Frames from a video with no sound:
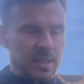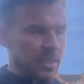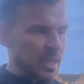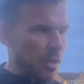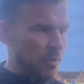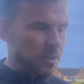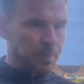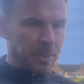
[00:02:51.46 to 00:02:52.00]

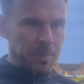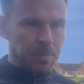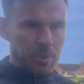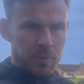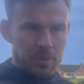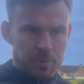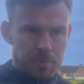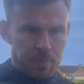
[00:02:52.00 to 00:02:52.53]
now, there's people
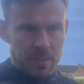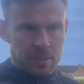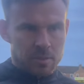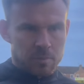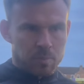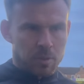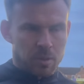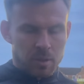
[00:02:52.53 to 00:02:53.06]
going to press the
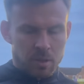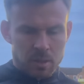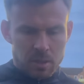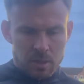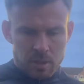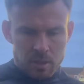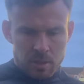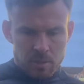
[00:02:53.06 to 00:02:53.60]
ball
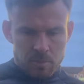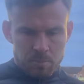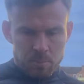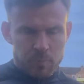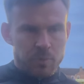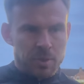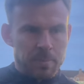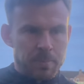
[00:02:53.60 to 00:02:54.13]

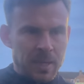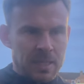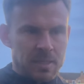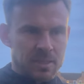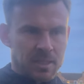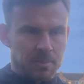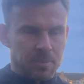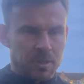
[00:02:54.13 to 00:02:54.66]
but running
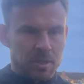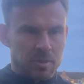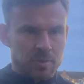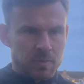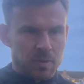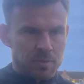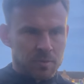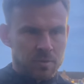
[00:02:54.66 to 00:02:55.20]
past it, because
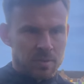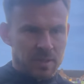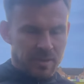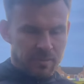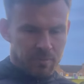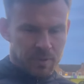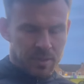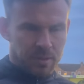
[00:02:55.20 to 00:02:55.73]
we've not done that
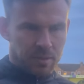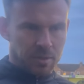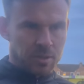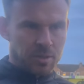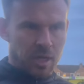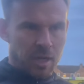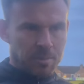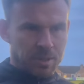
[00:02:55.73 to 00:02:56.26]
real
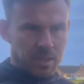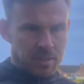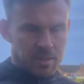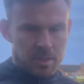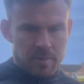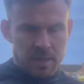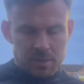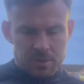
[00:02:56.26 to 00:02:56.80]
sharp change
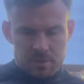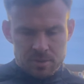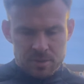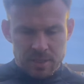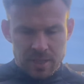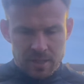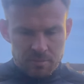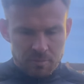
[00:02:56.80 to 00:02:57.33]
directions
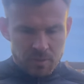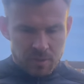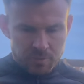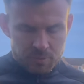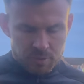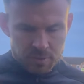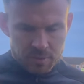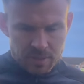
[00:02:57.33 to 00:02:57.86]
yet, and we've
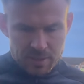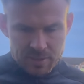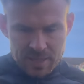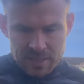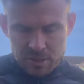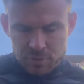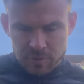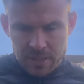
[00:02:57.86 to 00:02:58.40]
not done that
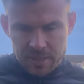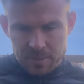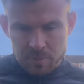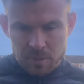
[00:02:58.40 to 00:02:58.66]
in training.